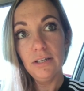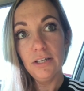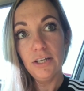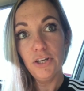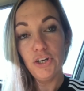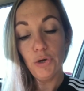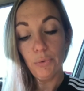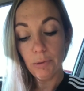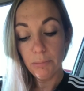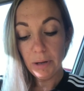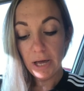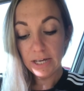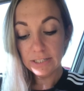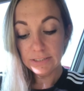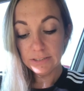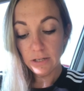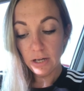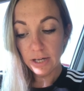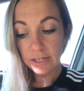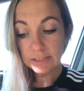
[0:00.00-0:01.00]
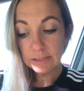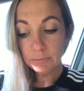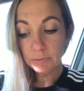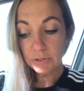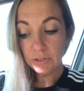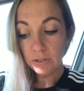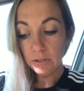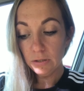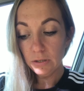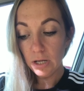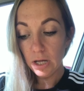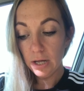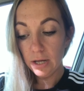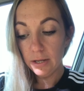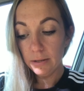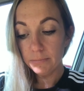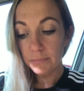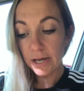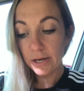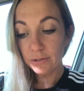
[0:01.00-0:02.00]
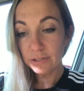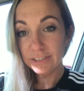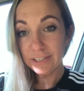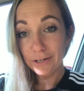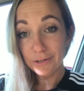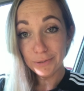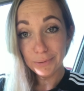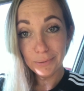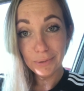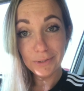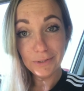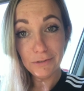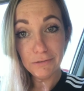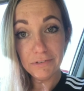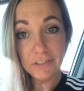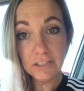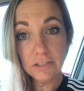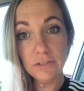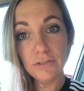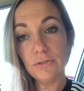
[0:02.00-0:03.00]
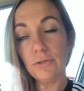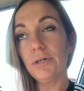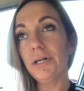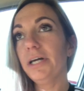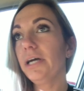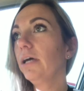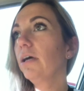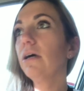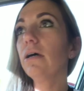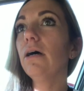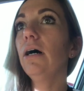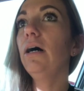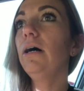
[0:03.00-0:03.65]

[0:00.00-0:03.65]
you know, we're past the hospital. I will tell you a little funny story.